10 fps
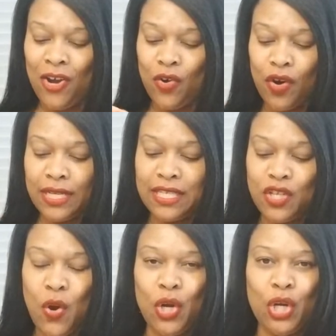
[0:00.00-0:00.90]

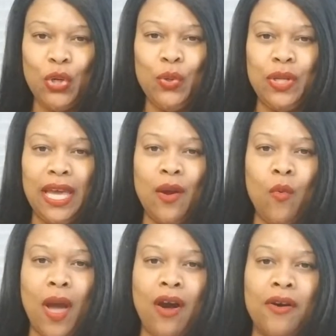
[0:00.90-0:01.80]
Crystal Cooley,
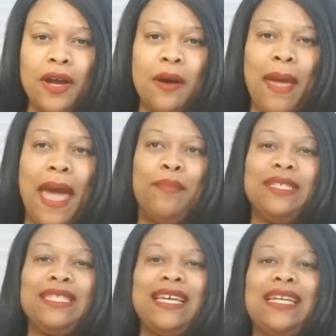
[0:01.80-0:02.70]
welcome.
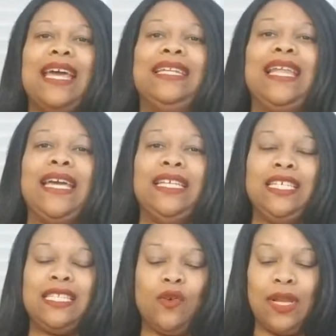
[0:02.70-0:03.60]
Happy Sunday,
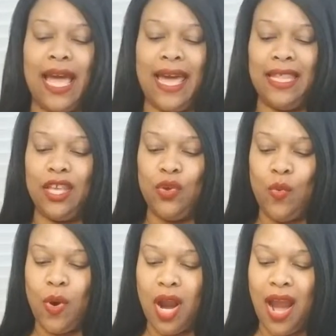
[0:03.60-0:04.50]
ladies. So glad that
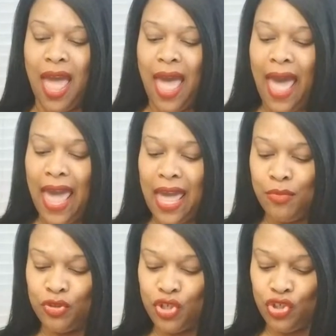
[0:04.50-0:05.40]
you were
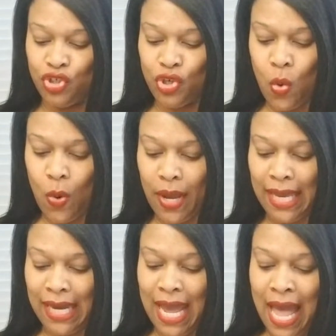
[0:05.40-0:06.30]
able to
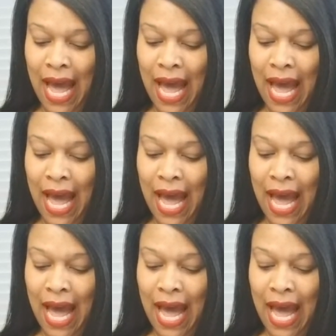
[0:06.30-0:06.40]
join.